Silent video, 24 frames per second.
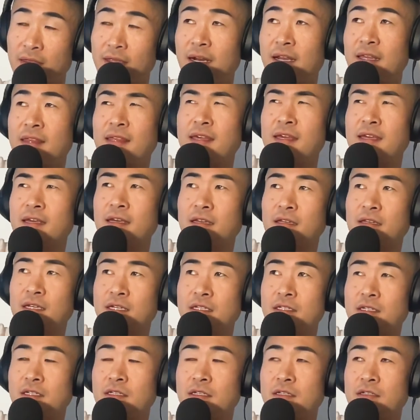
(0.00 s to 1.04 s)
And I think it
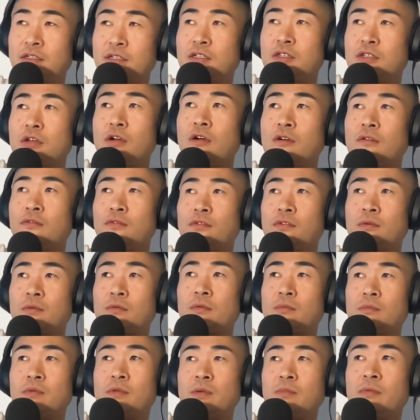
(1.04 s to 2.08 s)
doesn't just go for
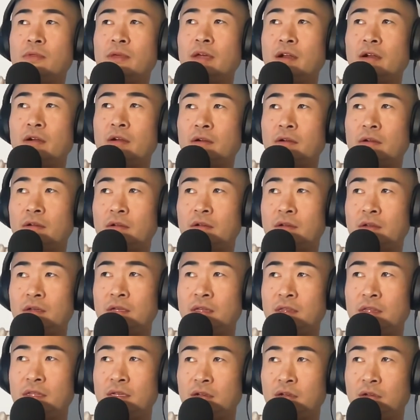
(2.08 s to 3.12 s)
people that are
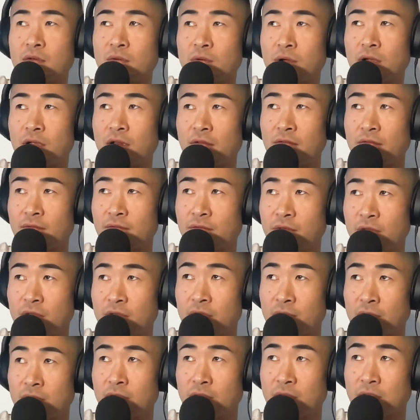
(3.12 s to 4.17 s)
in the creative
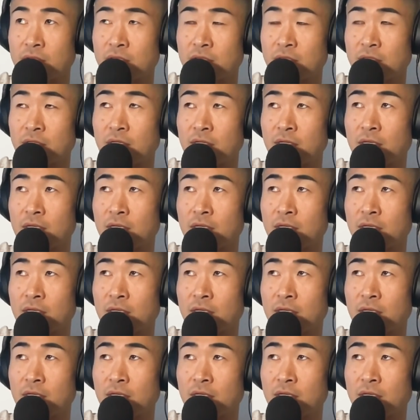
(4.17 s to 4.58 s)
fields.